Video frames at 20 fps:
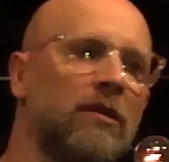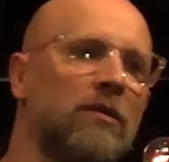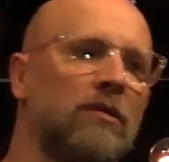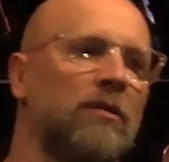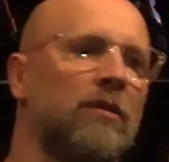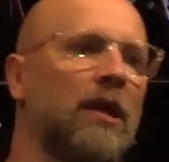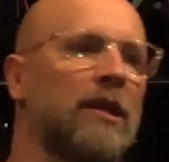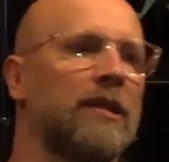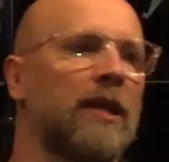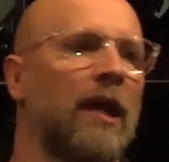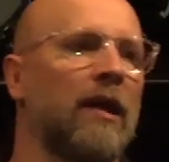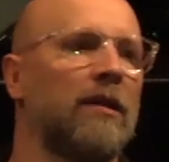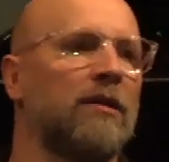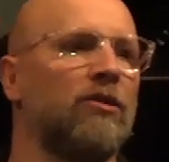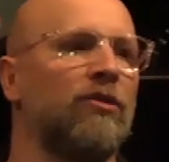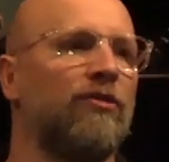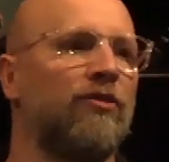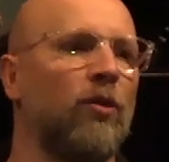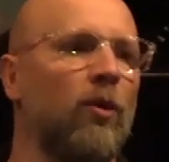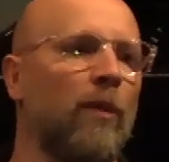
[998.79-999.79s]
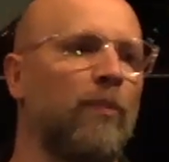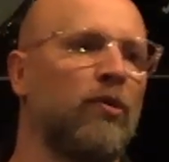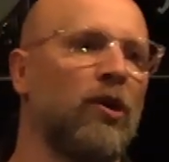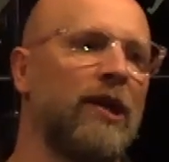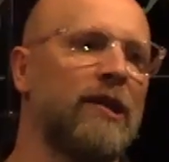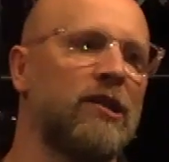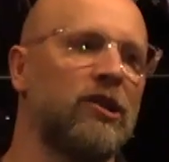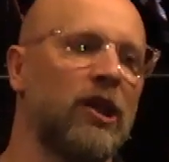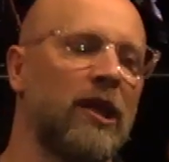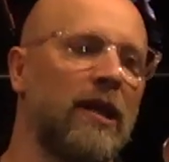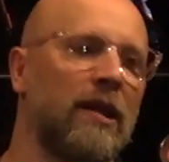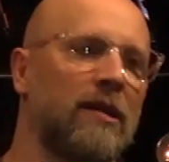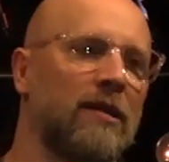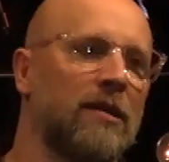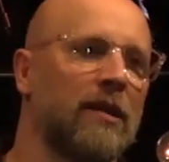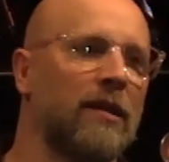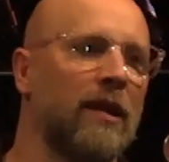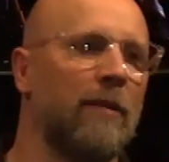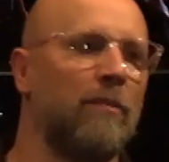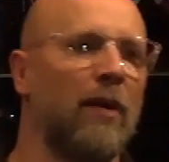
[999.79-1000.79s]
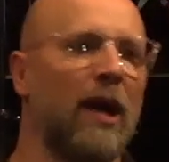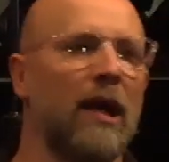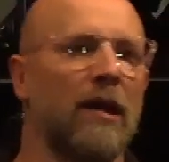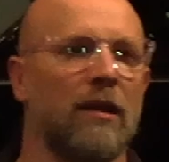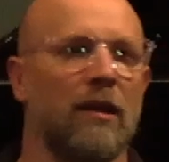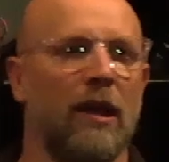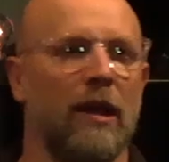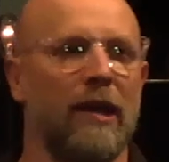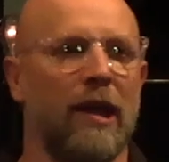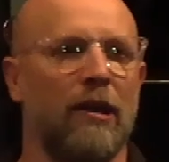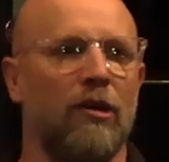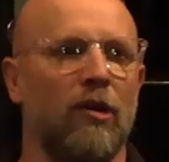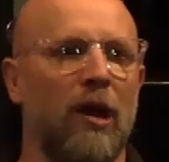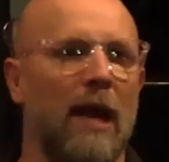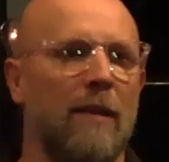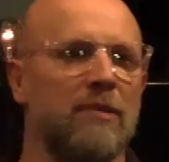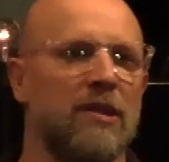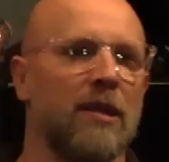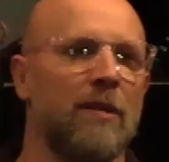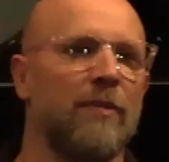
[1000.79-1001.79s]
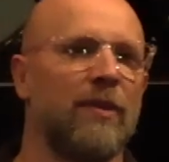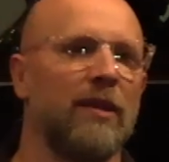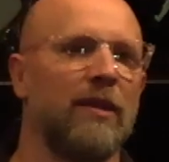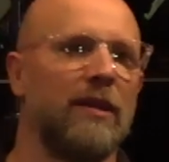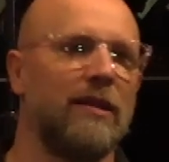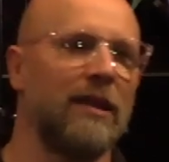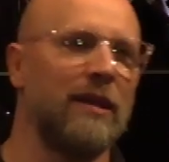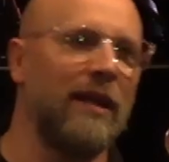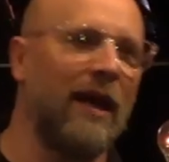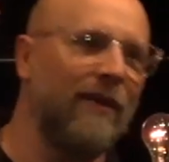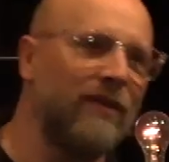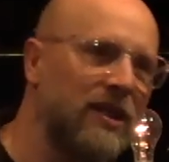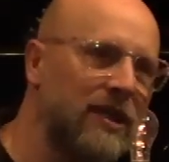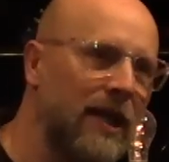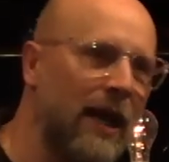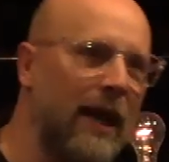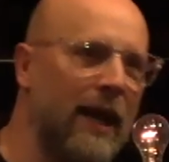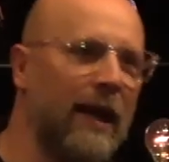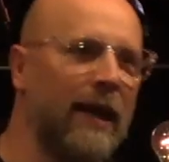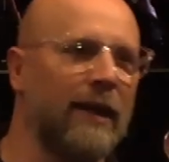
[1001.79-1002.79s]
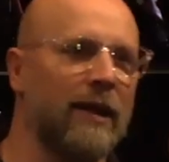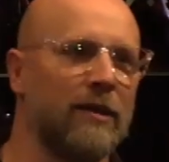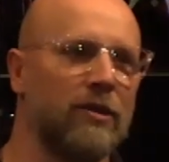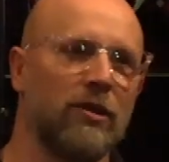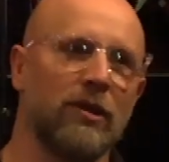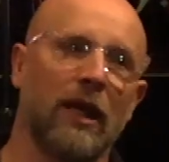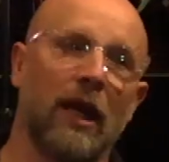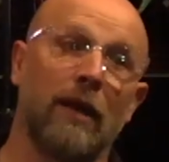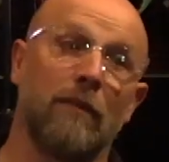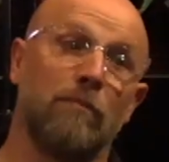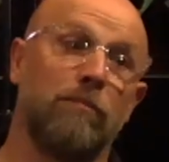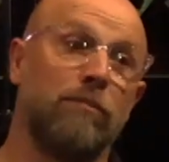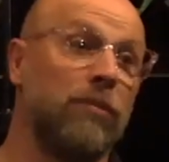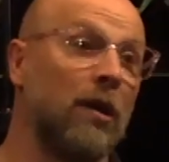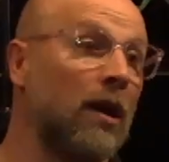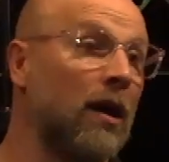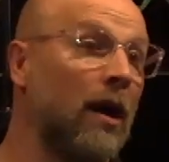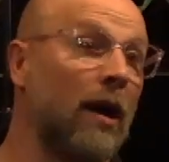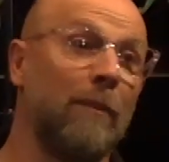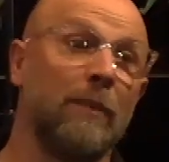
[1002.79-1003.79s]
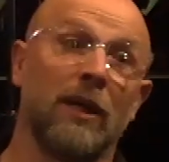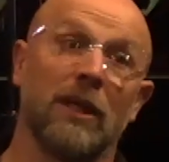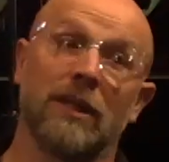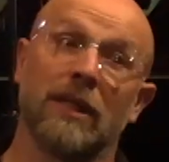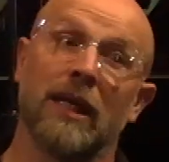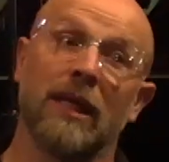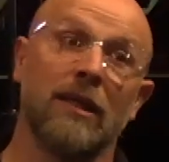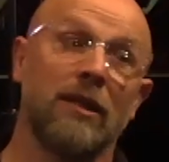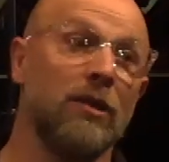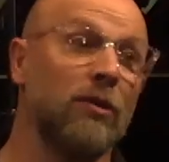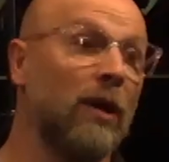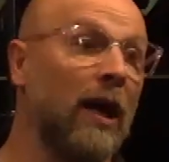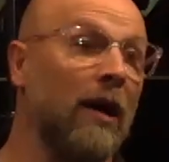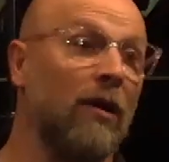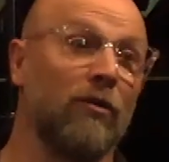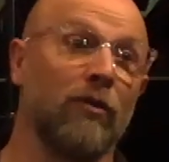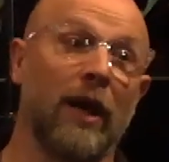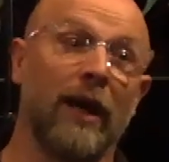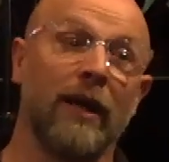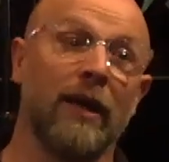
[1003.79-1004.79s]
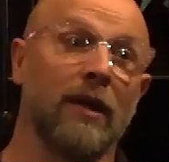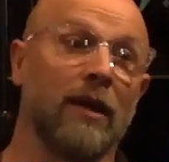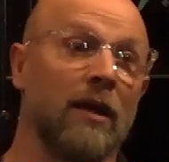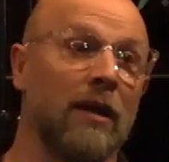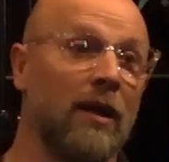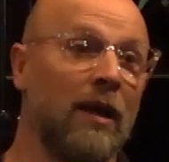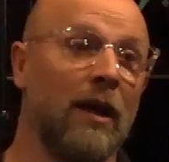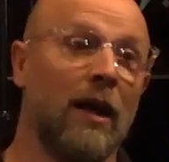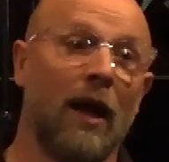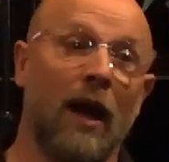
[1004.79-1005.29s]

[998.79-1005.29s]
you has got to do 4 price checks and they grab something that didn't have a tag and you're like, I'm going to take you out right here.